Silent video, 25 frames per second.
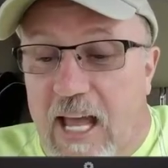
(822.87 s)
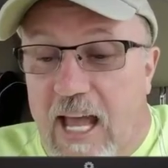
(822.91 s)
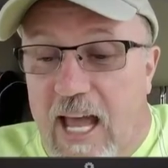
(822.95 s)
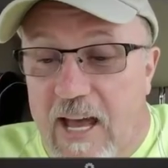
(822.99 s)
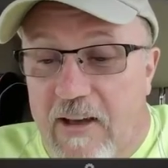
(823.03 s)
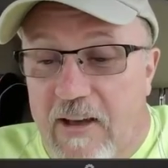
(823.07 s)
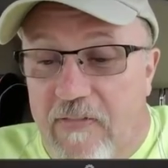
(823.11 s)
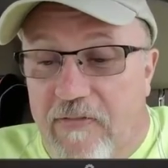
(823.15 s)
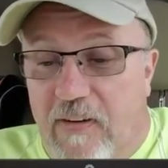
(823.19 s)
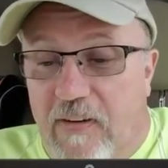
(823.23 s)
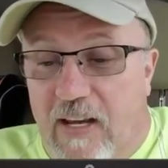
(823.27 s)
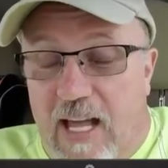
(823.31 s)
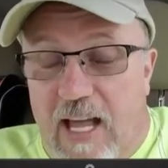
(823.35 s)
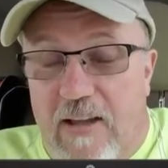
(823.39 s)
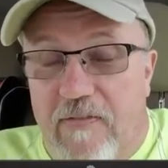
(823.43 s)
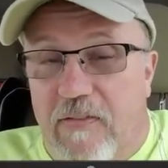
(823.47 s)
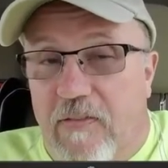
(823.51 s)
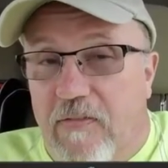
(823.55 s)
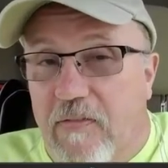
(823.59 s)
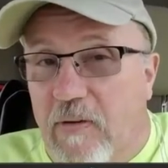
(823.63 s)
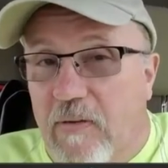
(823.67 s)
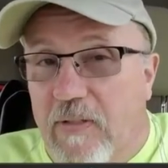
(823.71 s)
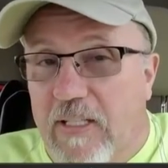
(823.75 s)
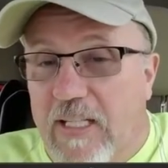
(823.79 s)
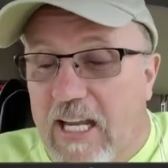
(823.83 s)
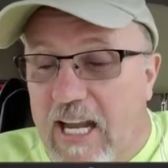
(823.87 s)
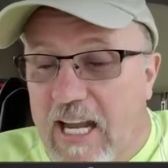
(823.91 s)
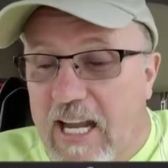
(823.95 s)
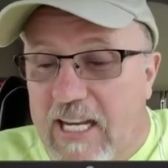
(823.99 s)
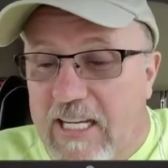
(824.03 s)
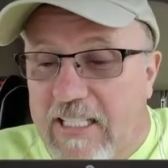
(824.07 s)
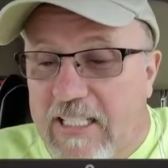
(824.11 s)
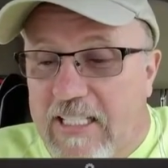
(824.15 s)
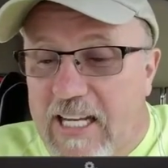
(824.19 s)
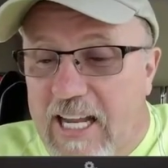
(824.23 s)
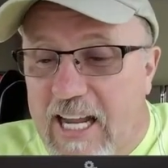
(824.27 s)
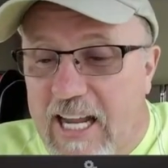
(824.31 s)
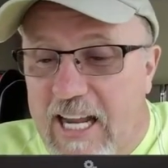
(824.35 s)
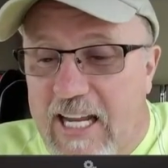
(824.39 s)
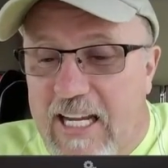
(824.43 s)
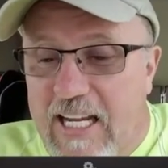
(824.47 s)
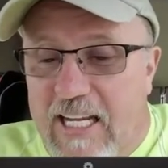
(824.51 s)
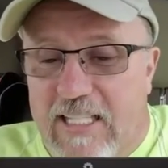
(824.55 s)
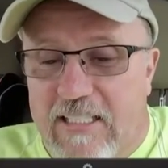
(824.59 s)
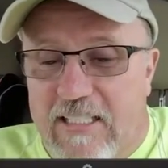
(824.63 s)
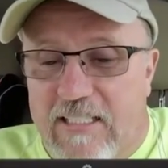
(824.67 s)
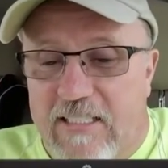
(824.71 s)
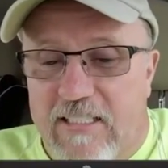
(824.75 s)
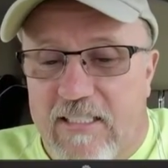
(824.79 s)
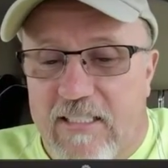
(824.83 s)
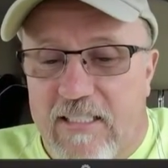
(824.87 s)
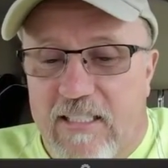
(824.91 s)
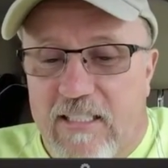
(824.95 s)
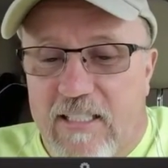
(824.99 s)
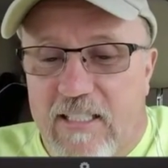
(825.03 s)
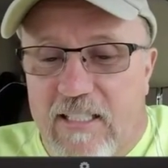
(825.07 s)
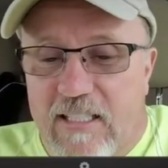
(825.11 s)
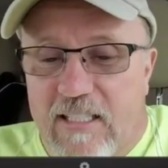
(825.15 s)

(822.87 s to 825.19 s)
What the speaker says: half-life of only 8 days,